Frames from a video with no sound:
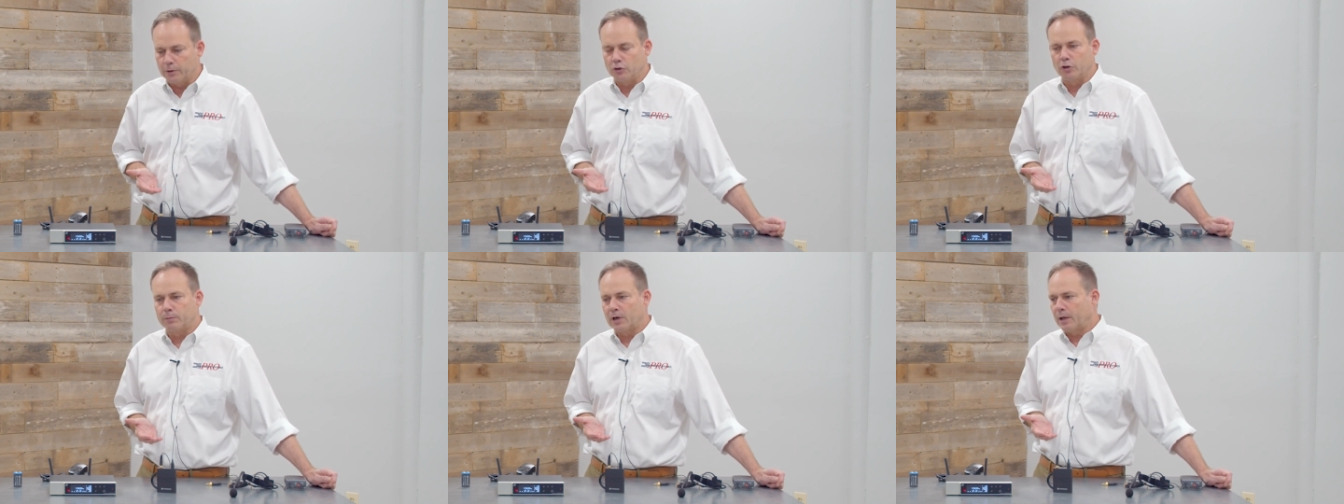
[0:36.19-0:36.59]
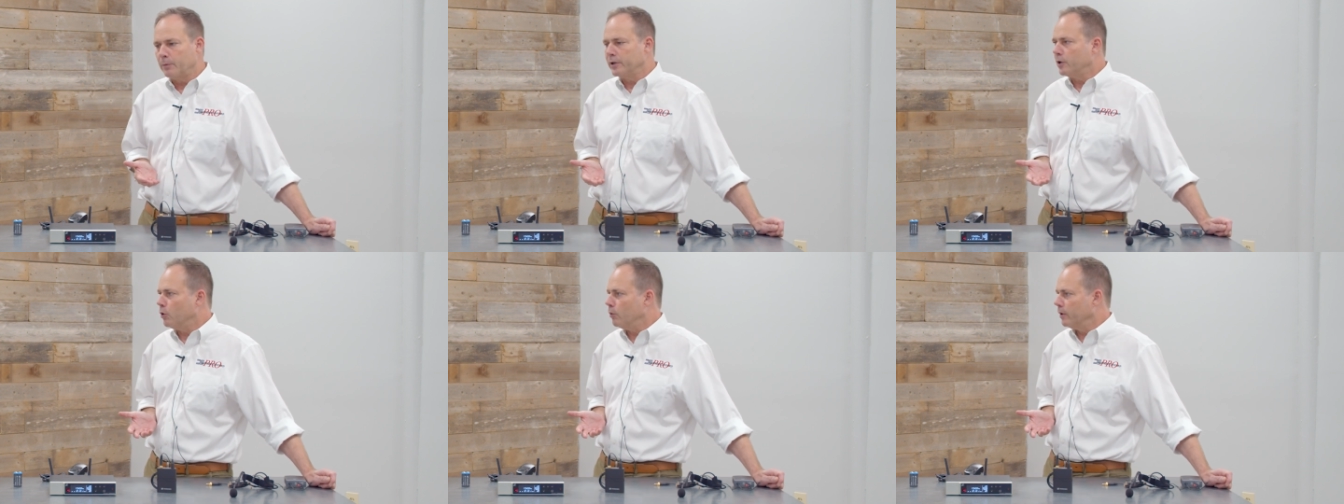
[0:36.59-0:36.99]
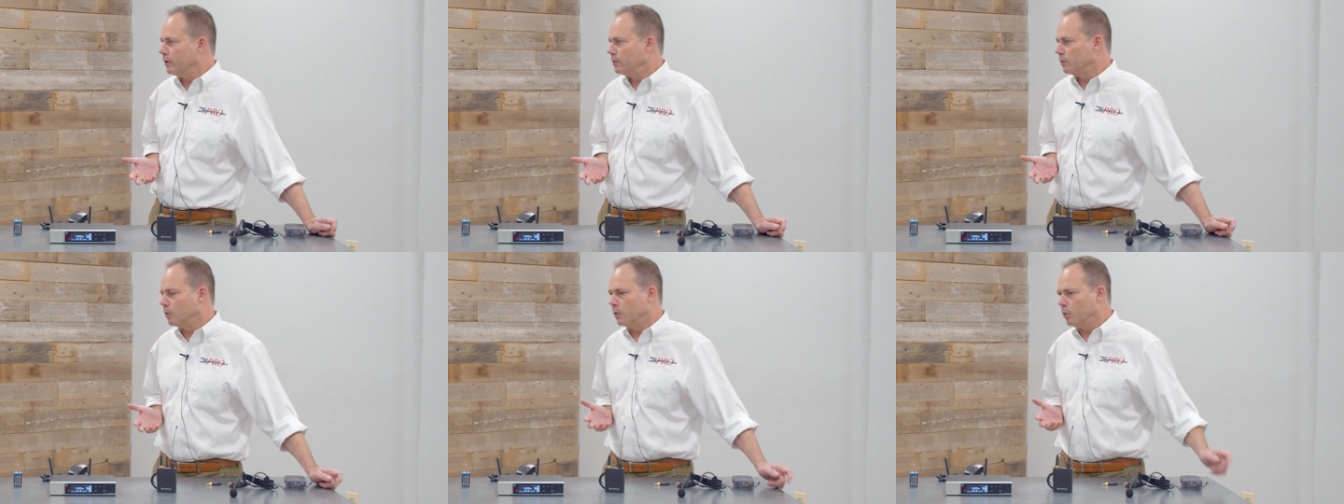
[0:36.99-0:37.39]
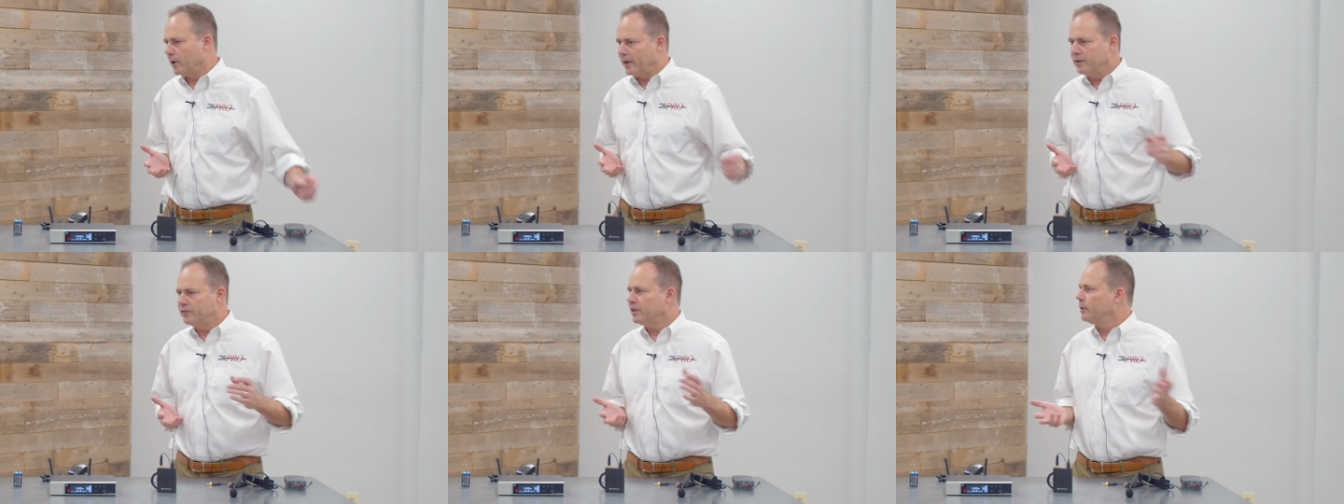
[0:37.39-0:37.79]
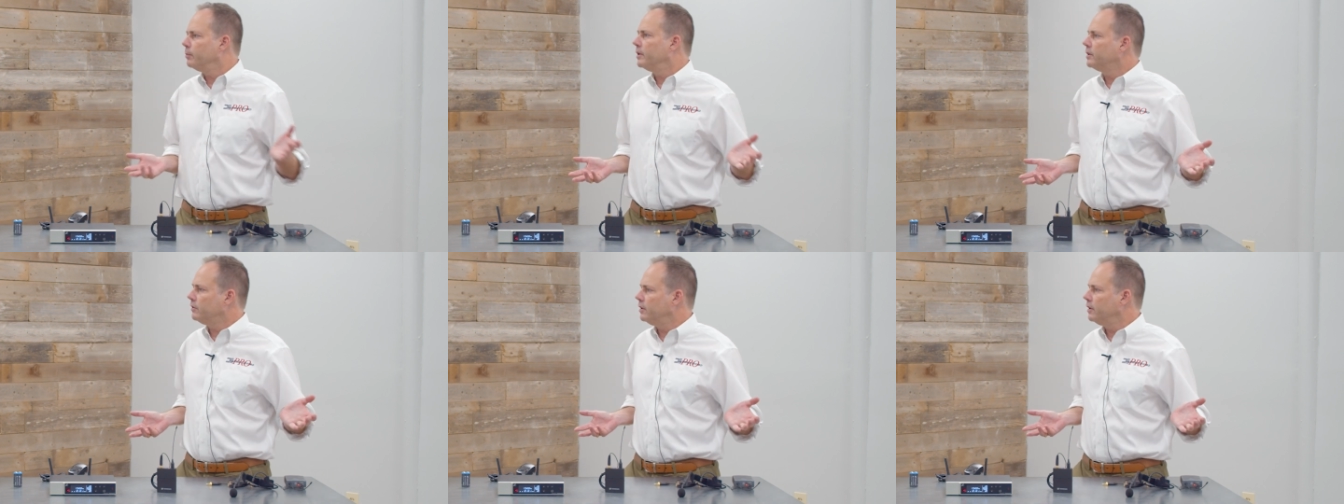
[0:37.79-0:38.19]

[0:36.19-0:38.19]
And you're probably going, well, why is that a big